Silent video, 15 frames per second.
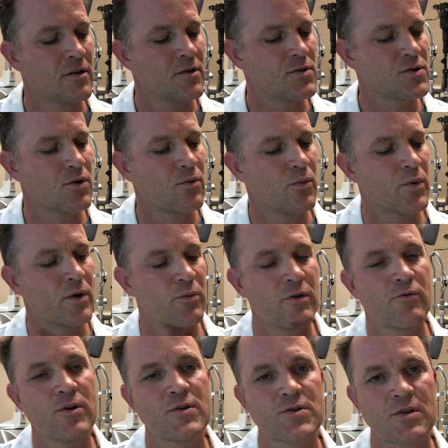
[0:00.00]
So when
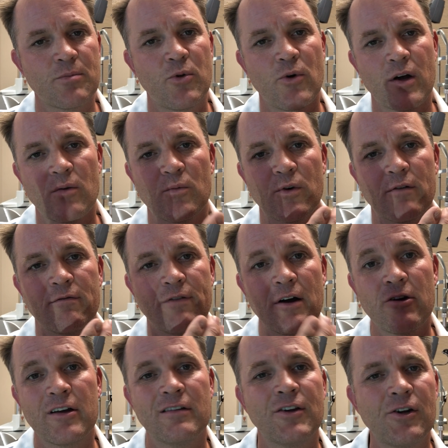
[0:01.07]
we've reached the point where
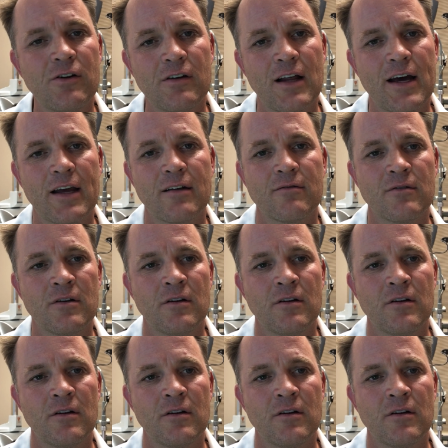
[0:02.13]
very little light